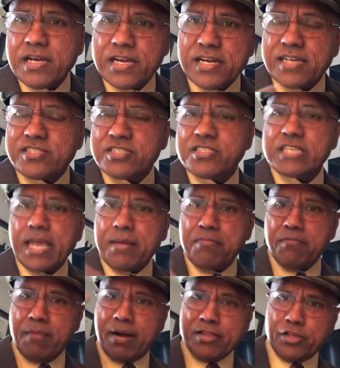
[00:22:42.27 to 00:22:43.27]
It doesn't say
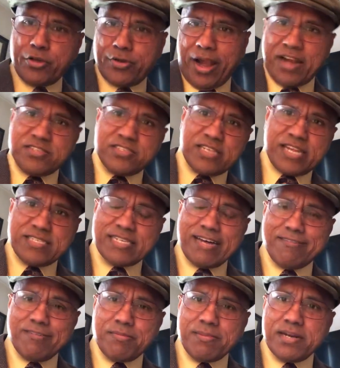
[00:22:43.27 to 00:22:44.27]
by the United States
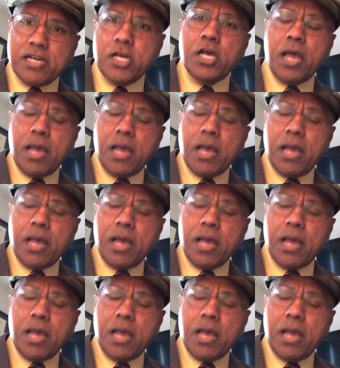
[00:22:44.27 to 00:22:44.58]
government.